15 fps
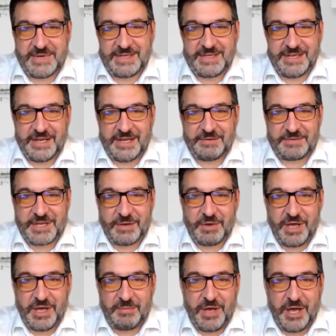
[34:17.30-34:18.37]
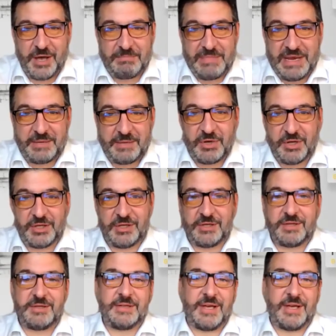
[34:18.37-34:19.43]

you know, so a minimal